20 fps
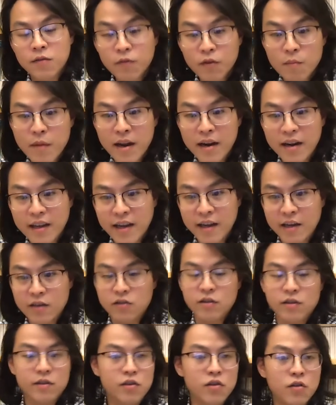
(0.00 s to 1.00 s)
different
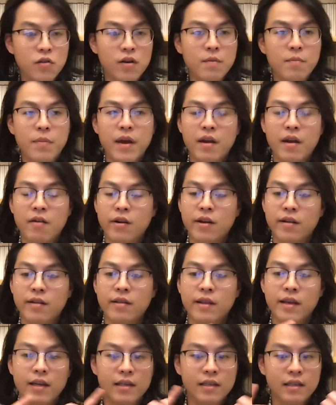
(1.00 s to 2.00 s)
medications you know
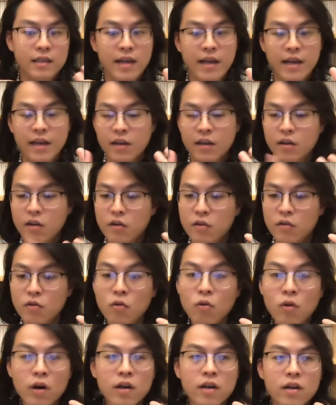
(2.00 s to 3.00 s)
comparing things like
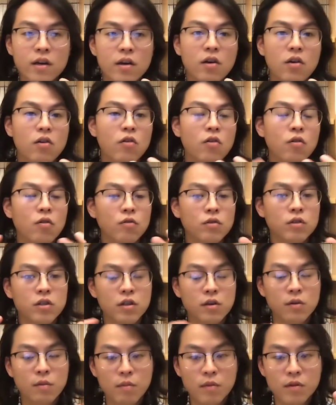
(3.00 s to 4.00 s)
norco
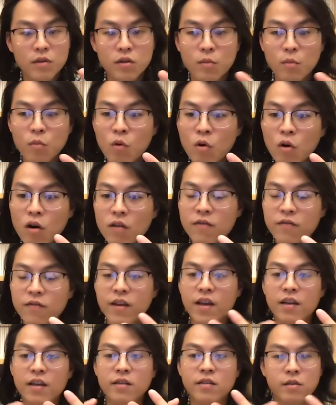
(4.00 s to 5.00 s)
to, to
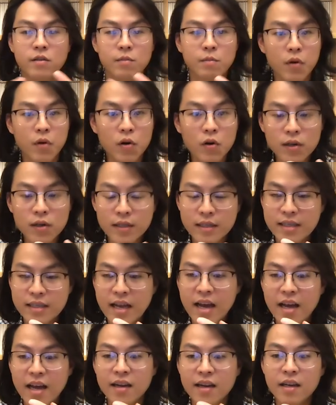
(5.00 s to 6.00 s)
morphine to
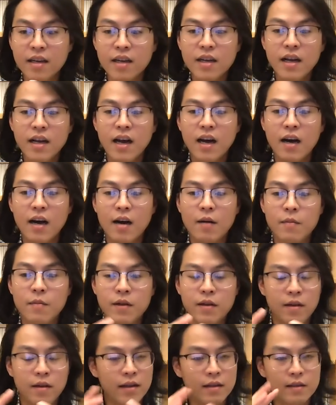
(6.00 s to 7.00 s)
percocet
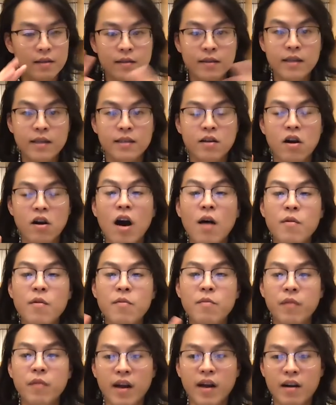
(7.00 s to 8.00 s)
um, as these
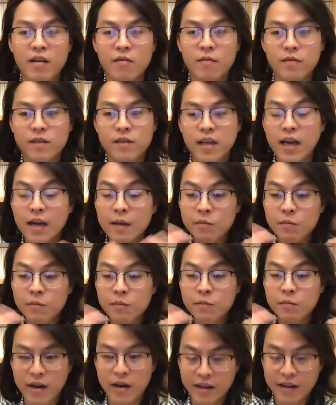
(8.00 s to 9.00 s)
common kind of types
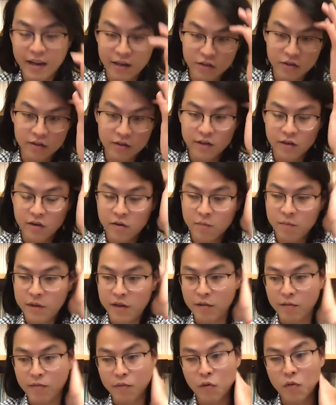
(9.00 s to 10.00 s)
of medications that are
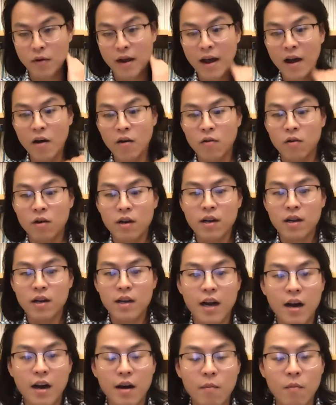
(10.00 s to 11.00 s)
being thrown out.
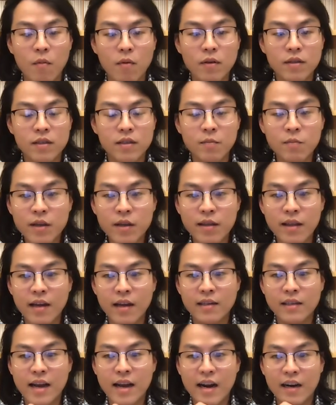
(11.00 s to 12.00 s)
Um, something
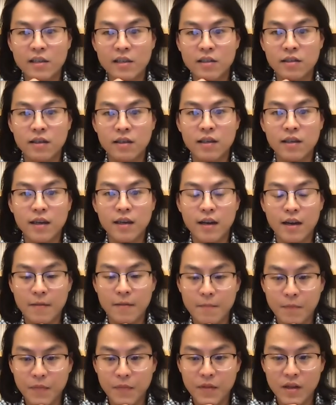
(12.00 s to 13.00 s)
that's actually
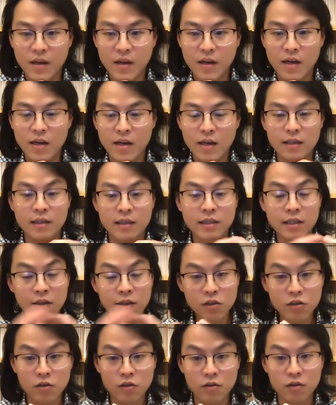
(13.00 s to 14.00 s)
um, a
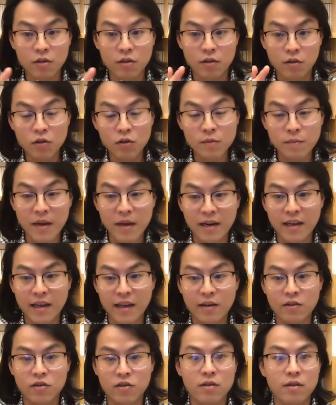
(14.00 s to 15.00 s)
sister to those
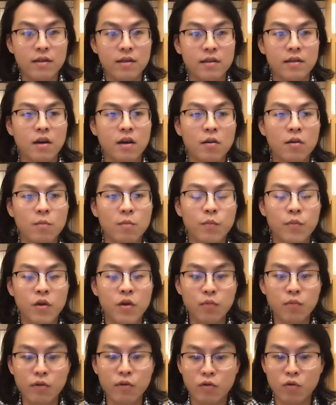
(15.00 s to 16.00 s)
medications is called
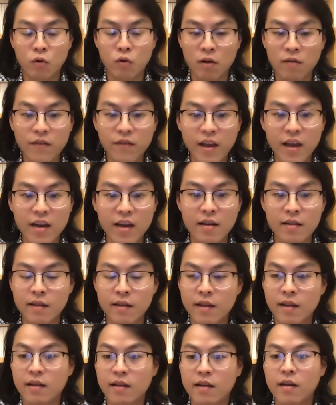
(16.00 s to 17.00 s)
buprenorphine,
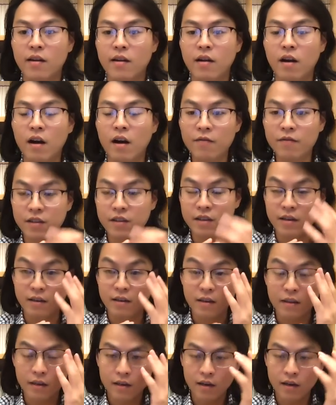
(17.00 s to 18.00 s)
and, and
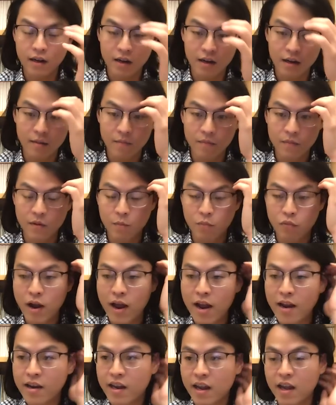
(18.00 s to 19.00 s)
often um, the
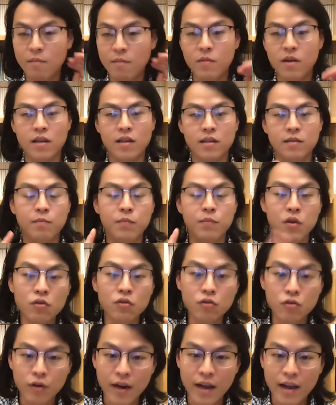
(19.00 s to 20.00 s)
brand name is
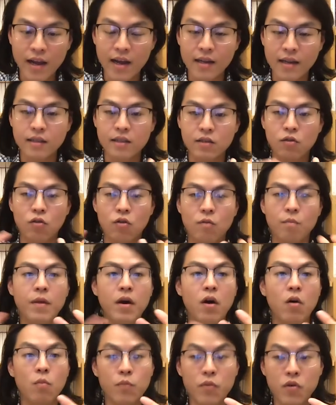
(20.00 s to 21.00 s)
Butrans or
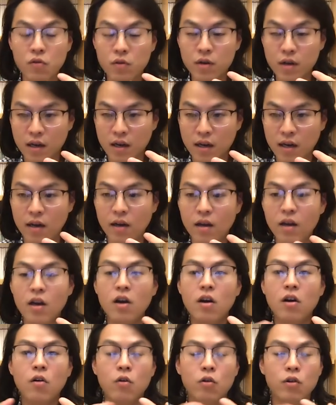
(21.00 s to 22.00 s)
Belbuca
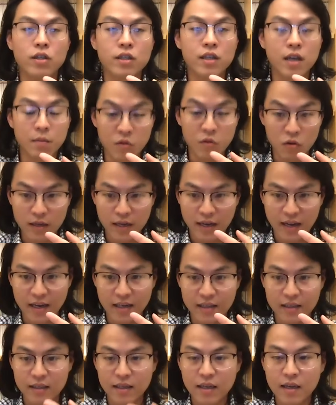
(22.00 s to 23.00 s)
or
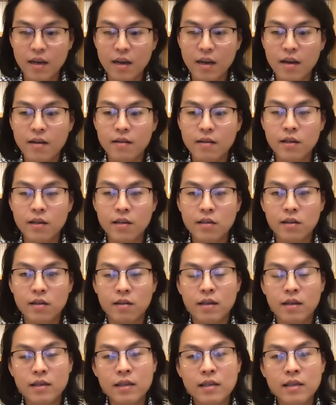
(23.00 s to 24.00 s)
Subutex.
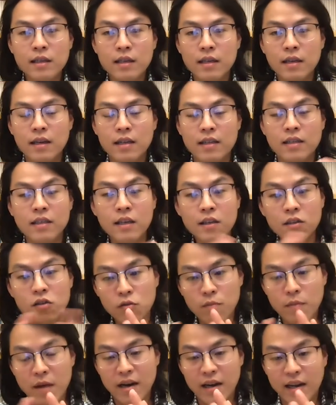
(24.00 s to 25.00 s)
These, this is a, a
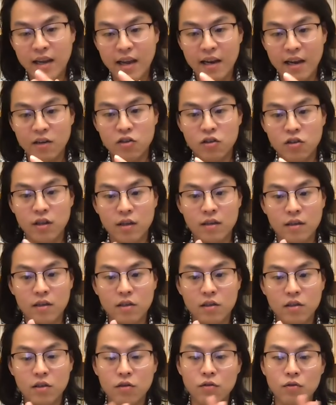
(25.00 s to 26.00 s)
sister
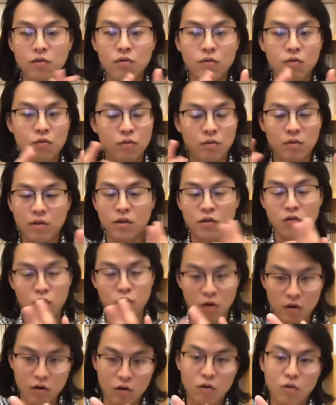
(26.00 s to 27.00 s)
medication to the
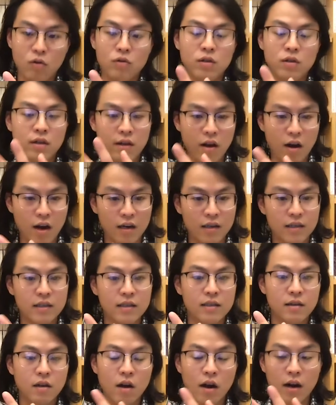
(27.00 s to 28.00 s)
norcos and the
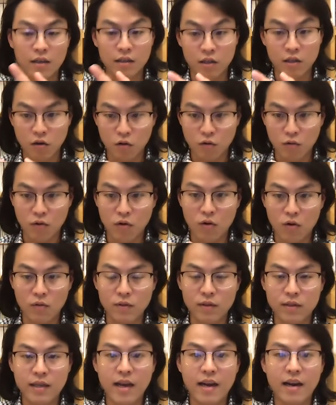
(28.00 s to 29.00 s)
ox,
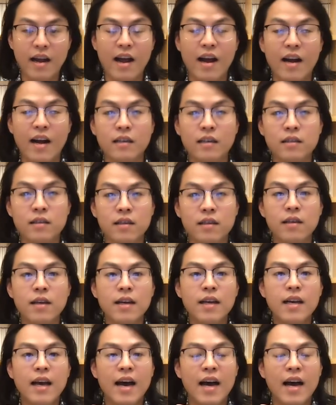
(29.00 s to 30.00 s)
oxycodones that actually
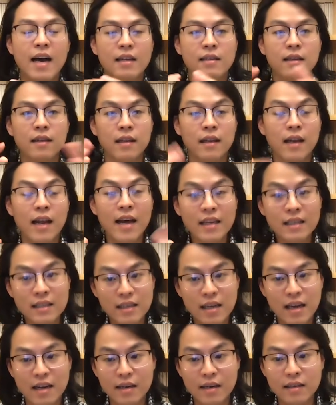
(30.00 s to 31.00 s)
has
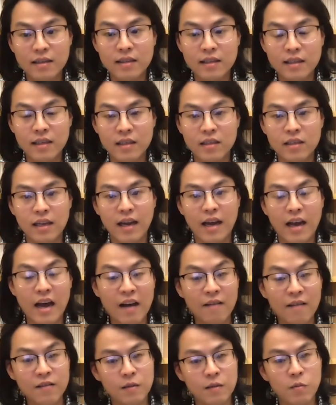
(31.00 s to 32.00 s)
less tendency to
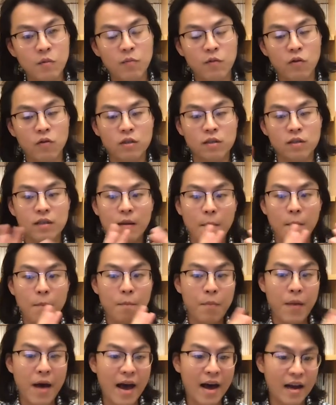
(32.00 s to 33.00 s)
have some of those
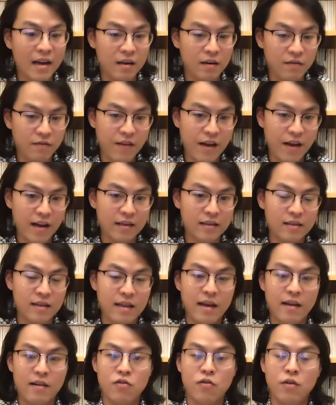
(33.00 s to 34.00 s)
bad
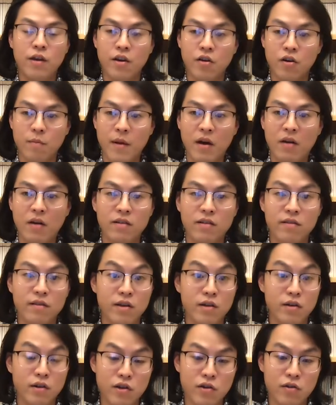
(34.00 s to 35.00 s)
effects that you hear about
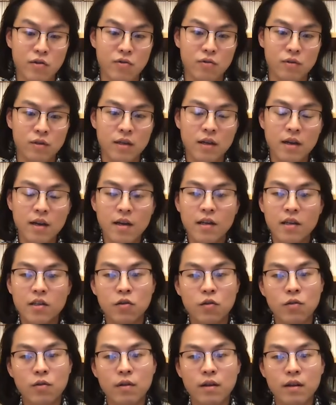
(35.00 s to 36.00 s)
in the news.
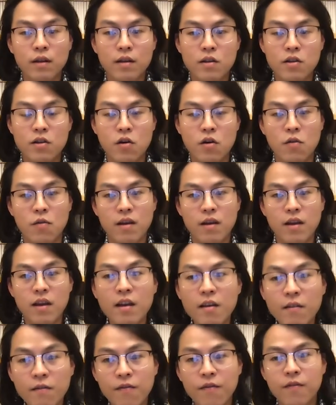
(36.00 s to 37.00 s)
So, you know,
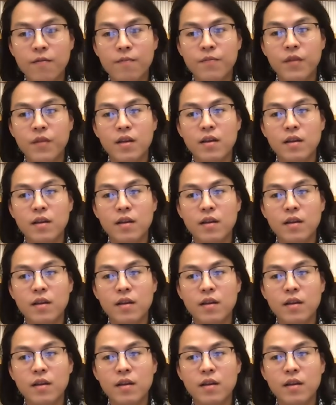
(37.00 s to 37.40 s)
if